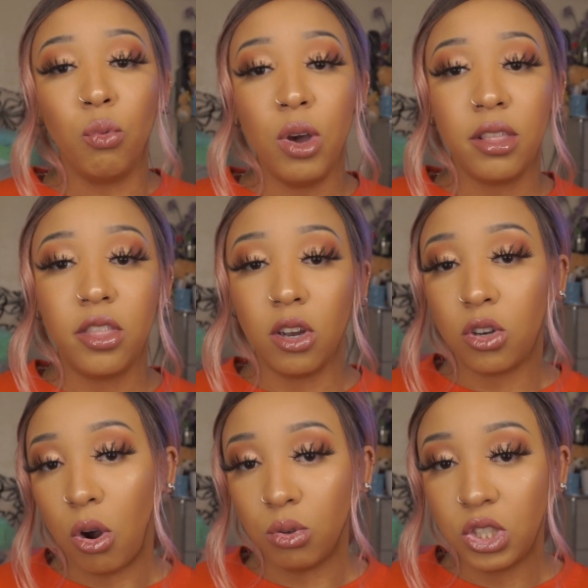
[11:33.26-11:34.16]
with their
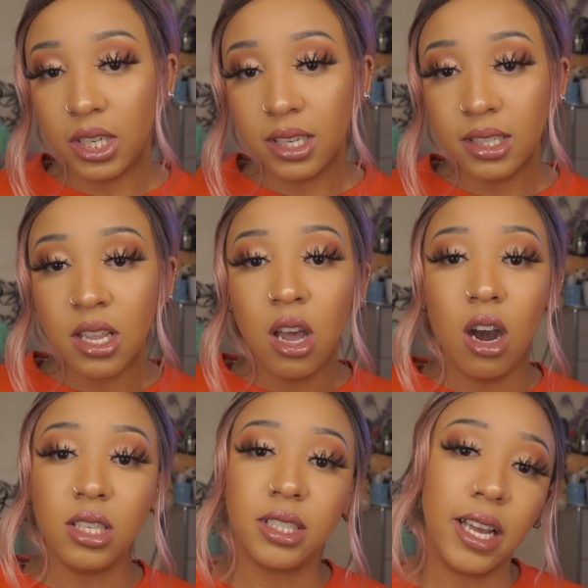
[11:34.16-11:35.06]
coaches
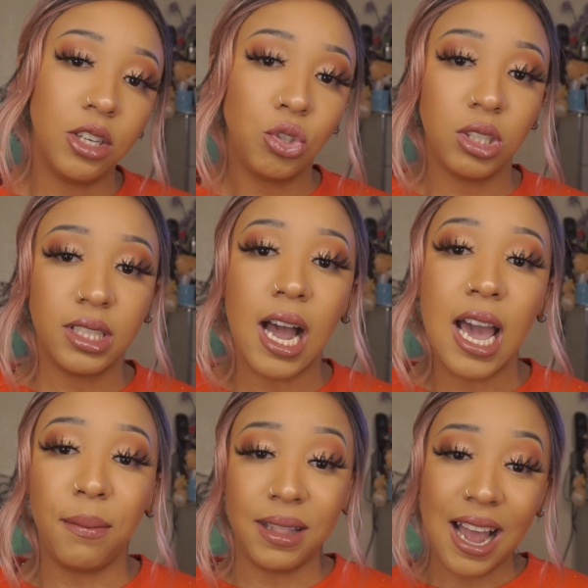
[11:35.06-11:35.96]
on scheduled
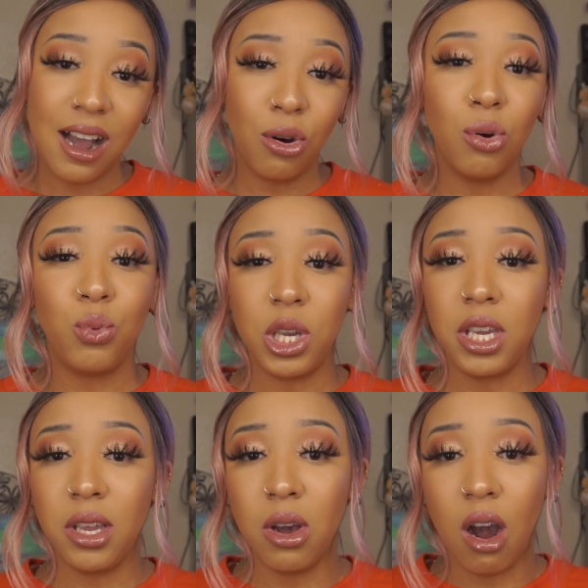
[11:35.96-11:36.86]
time. Now
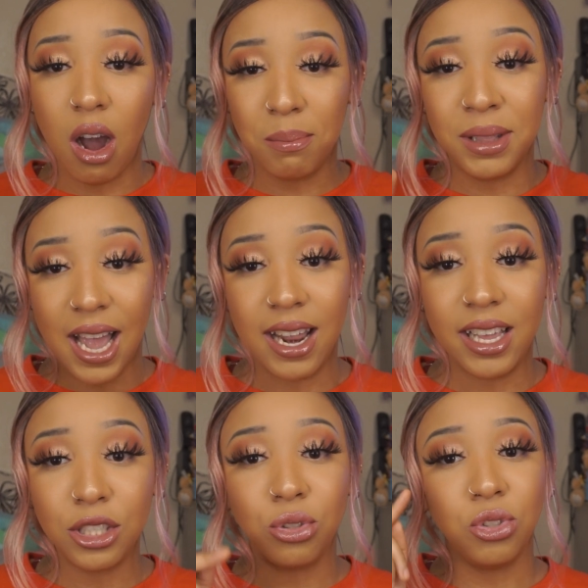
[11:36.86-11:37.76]
we are
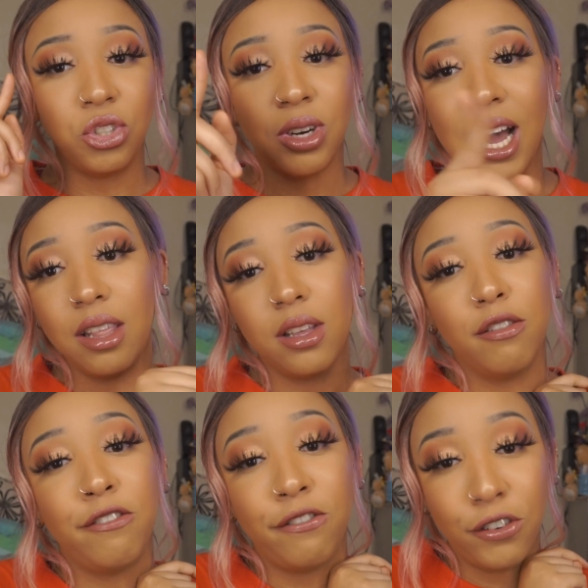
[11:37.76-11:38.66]
planning to try
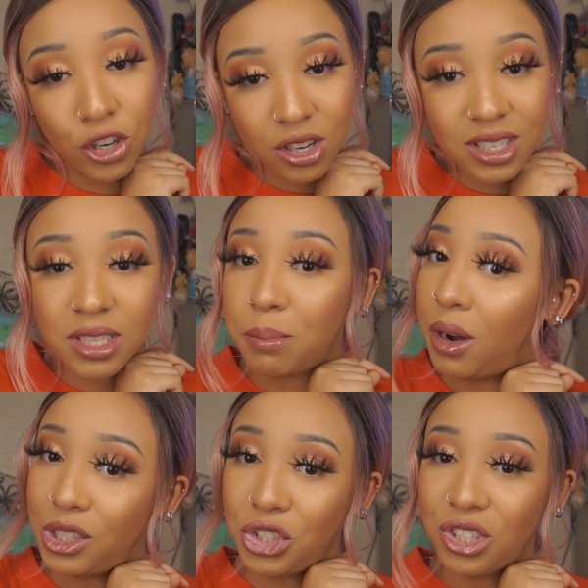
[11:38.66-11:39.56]
the first
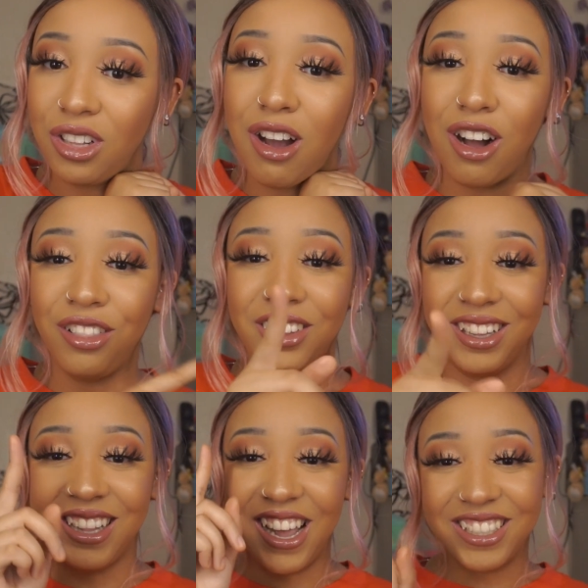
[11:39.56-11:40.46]
module on the
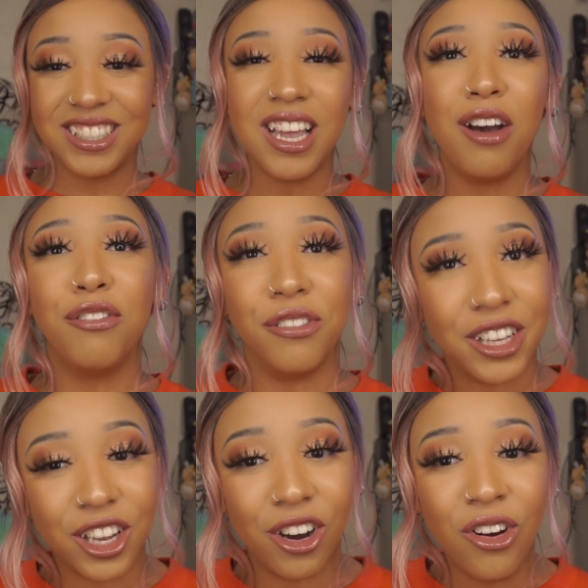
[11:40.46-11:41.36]
next
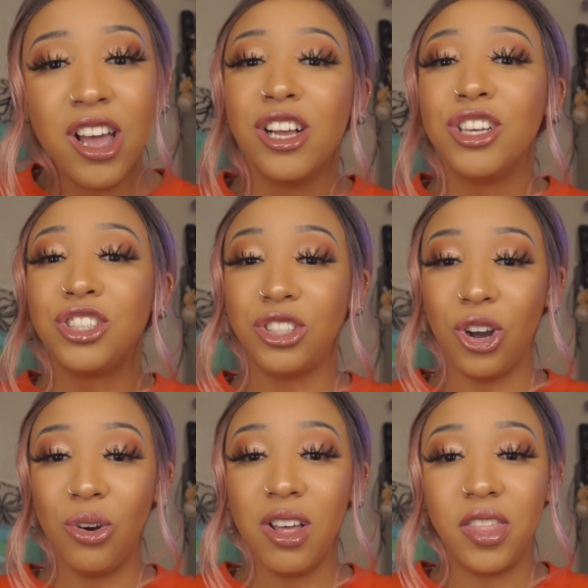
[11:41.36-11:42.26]
video,
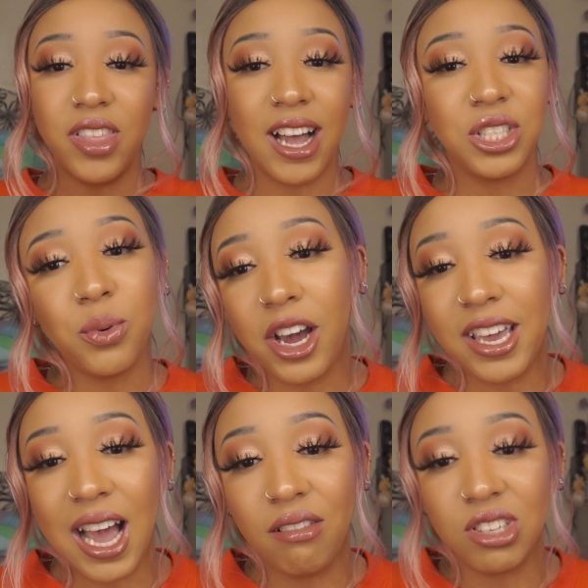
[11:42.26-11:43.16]
so that's why
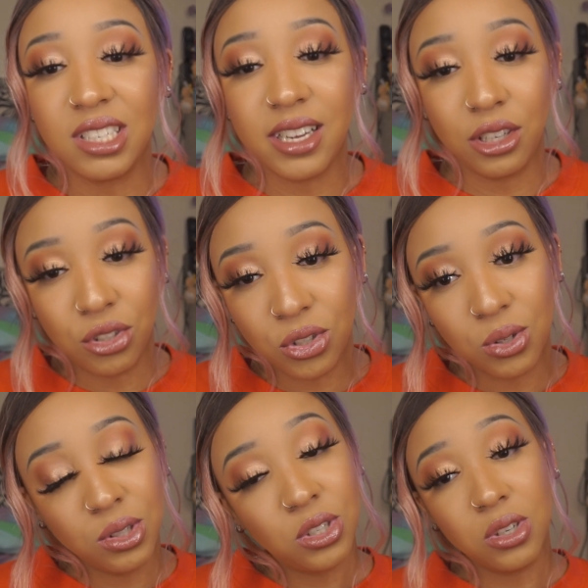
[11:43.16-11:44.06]
you have to stay
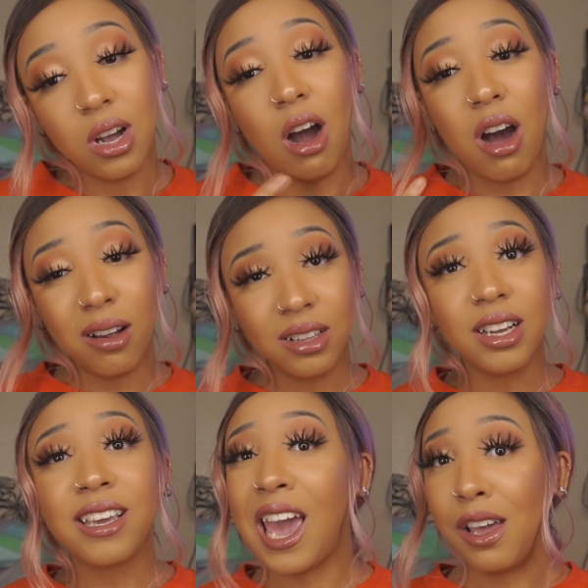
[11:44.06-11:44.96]
tuned on
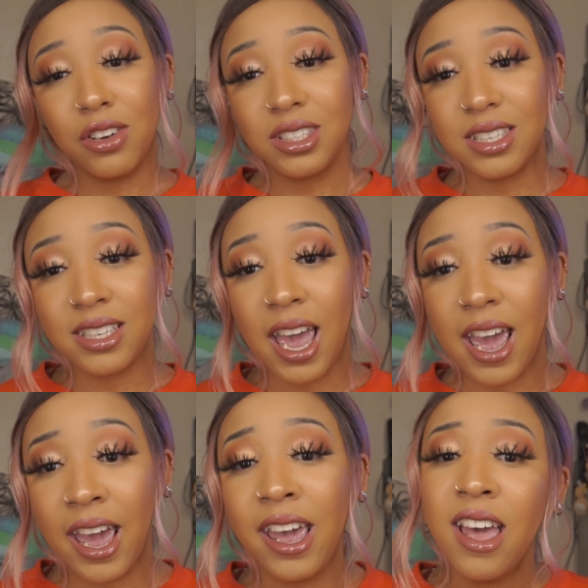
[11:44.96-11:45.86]
K vs
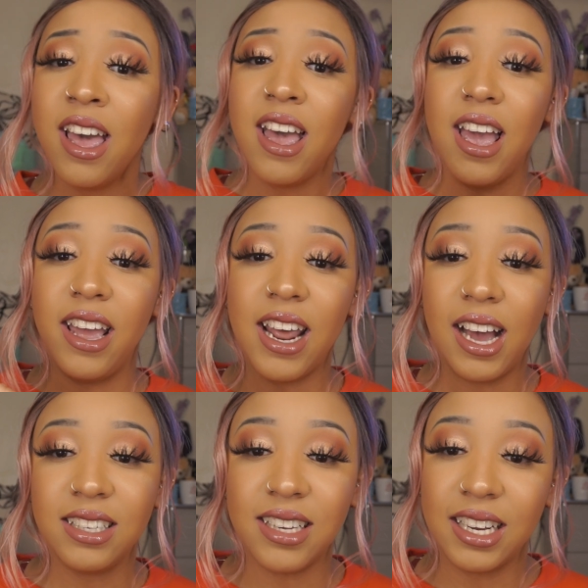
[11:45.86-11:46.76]
K, and
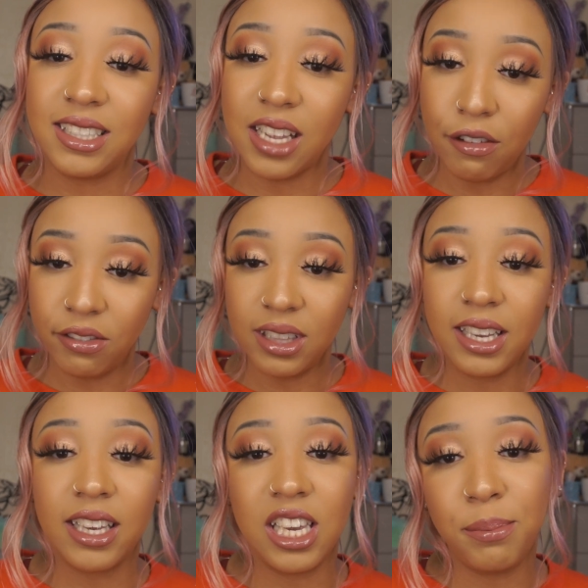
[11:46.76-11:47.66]
as I
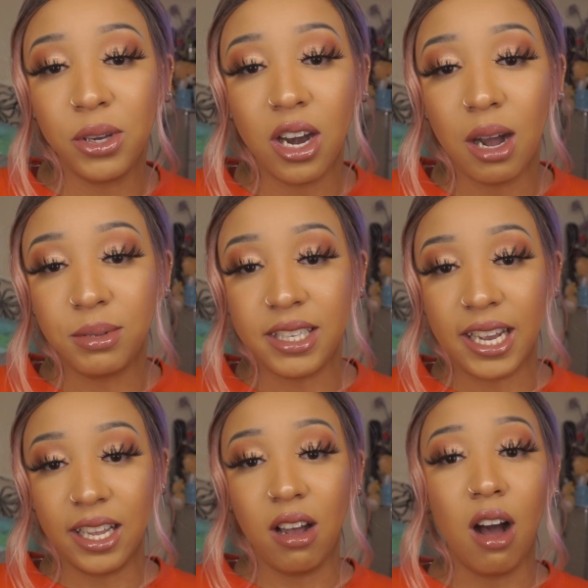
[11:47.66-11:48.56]
definitely keep you
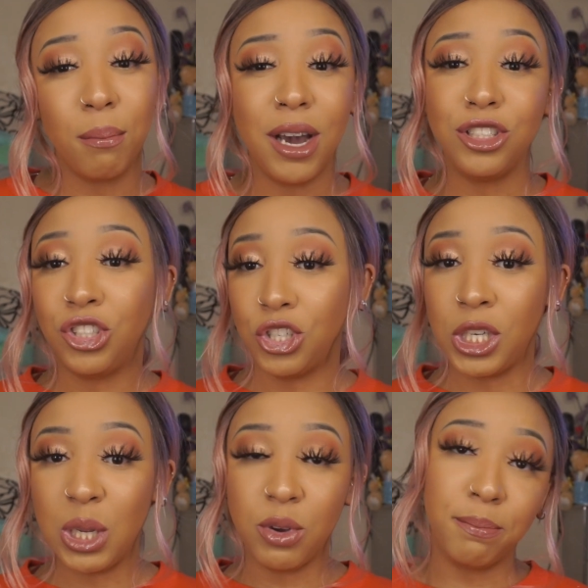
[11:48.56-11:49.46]
updated on my
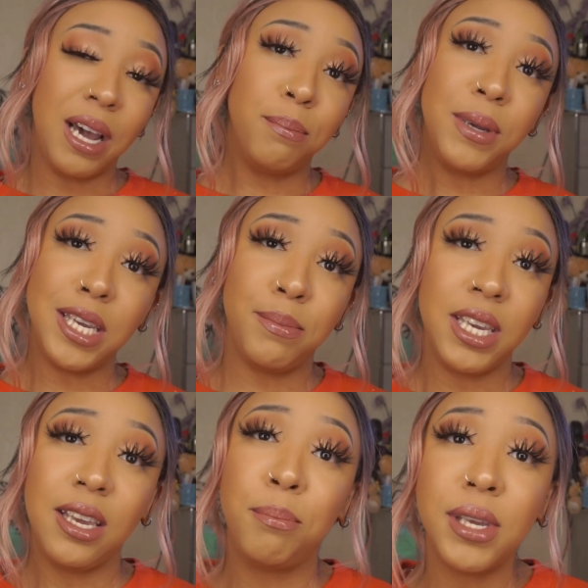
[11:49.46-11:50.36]
journey with my
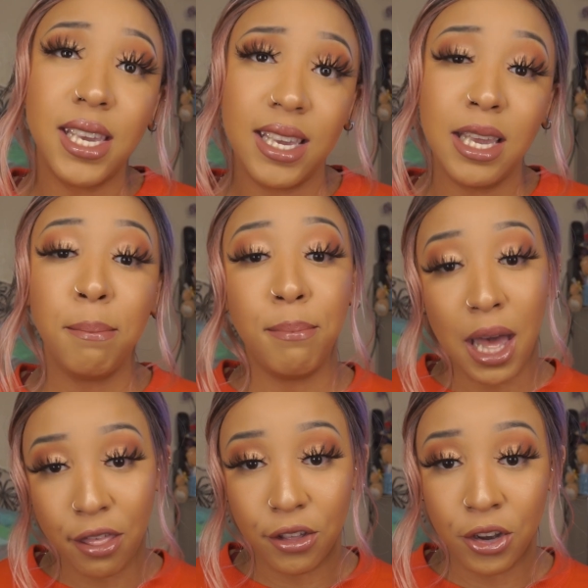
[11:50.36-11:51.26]
BBP
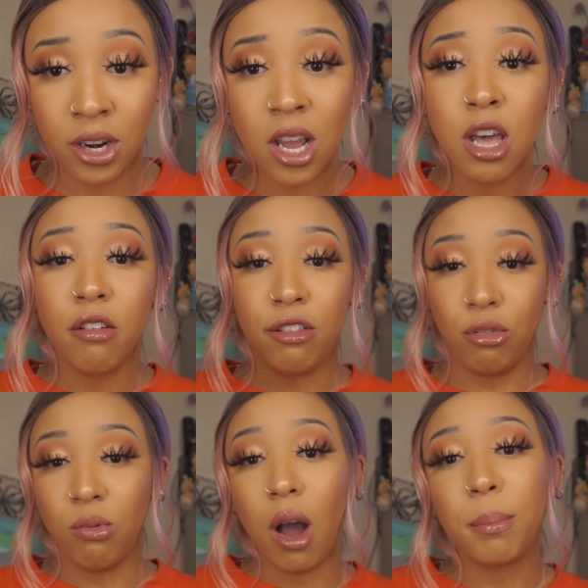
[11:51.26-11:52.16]
method
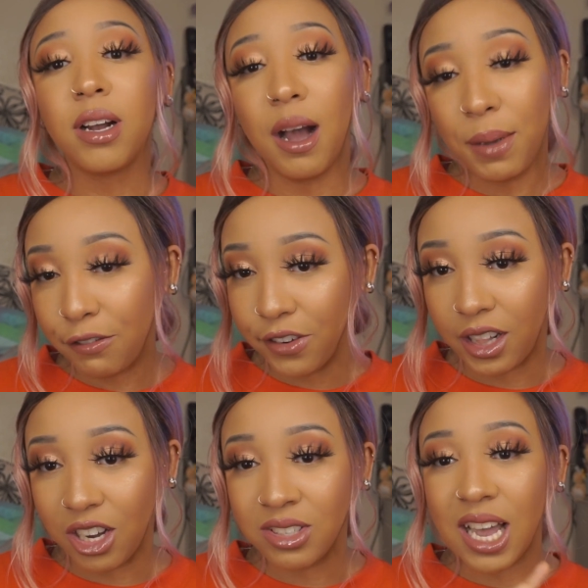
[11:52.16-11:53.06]
through upcoming
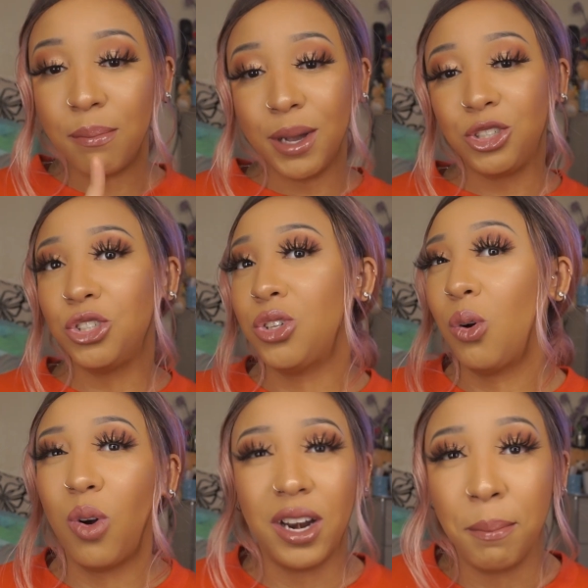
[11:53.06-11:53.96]
videos. I bet you
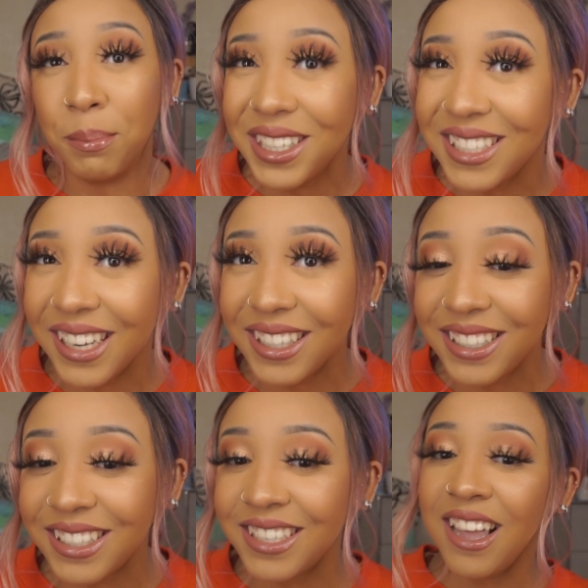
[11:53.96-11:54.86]
don't want to miss
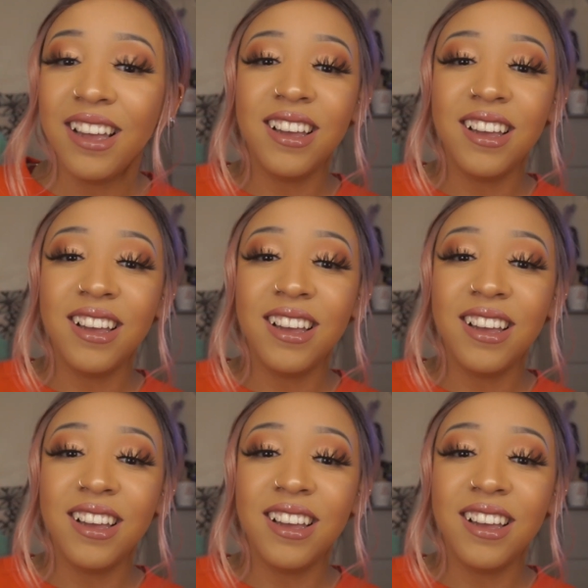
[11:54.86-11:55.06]
it.